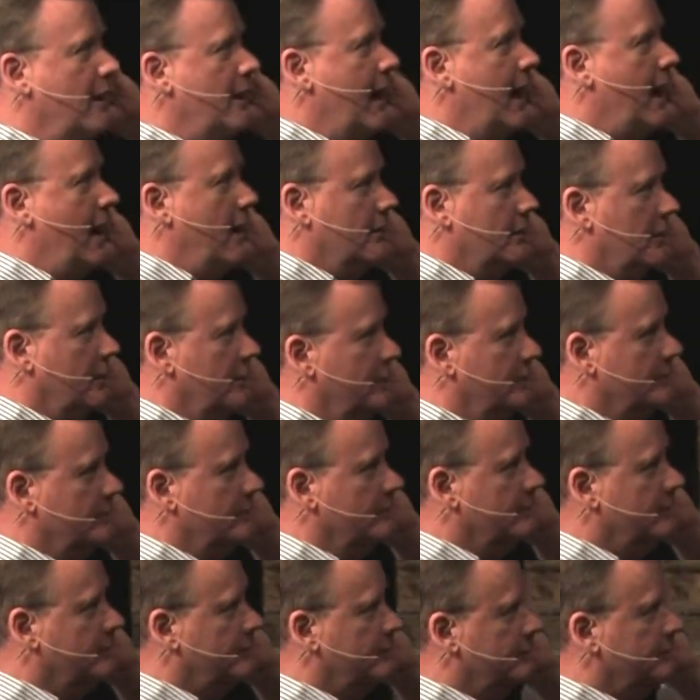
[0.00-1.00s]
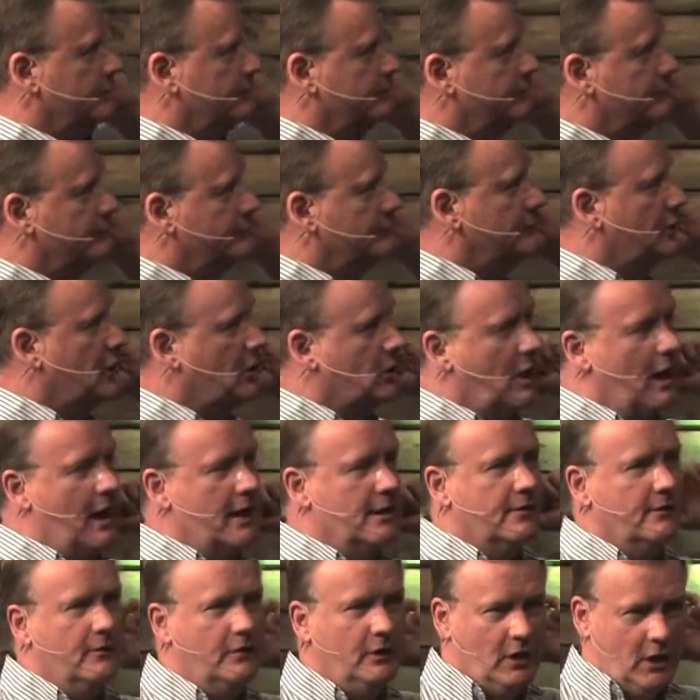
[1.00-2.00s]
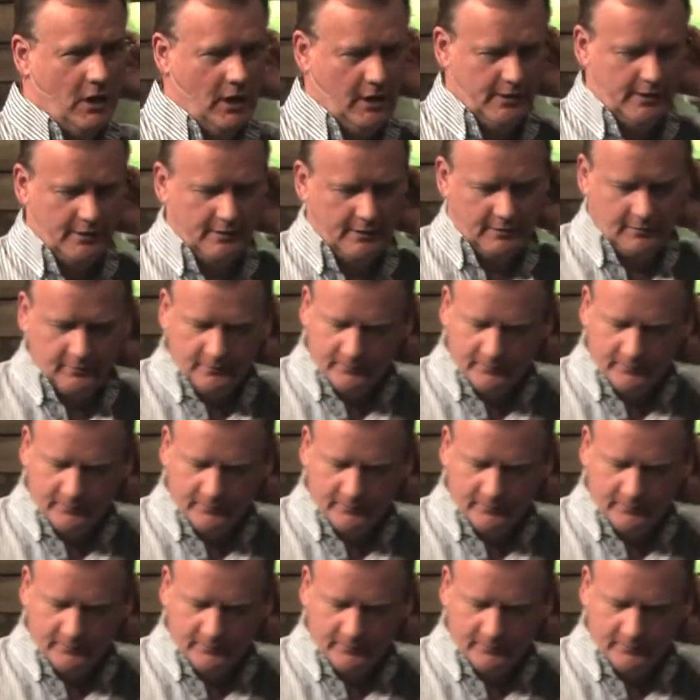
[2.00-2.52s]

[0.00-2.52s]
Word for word: out the cries of the lost?